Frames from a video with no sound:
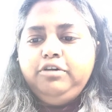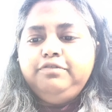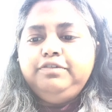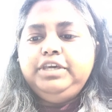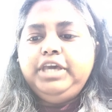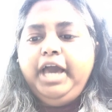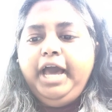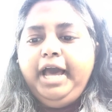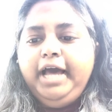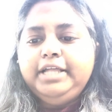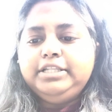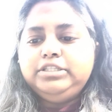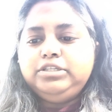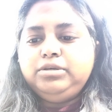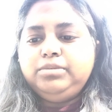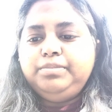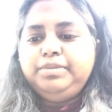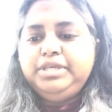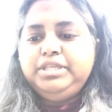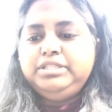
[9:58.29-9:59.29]
We had
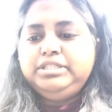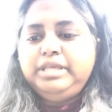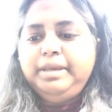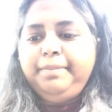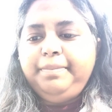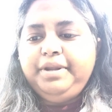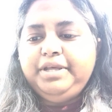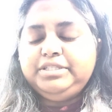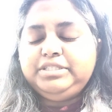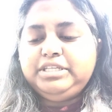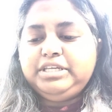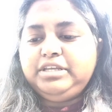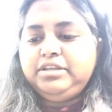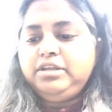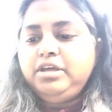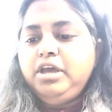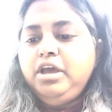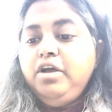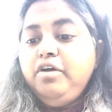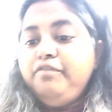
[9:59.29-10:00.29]
to be
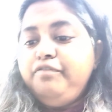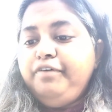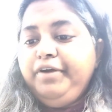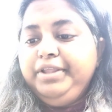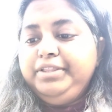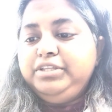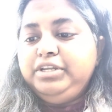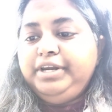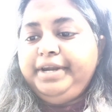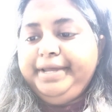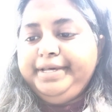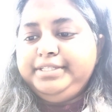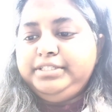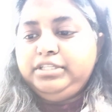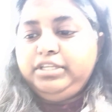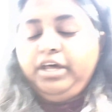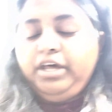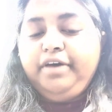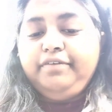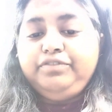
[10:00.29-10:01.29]
separated for the
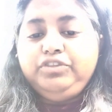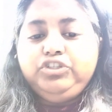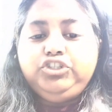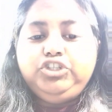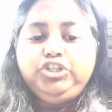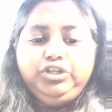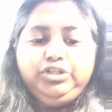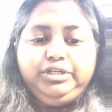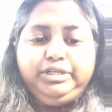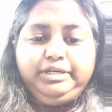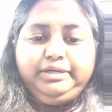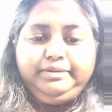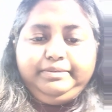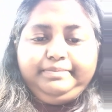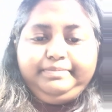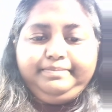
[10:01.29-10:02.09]
rest of the journey.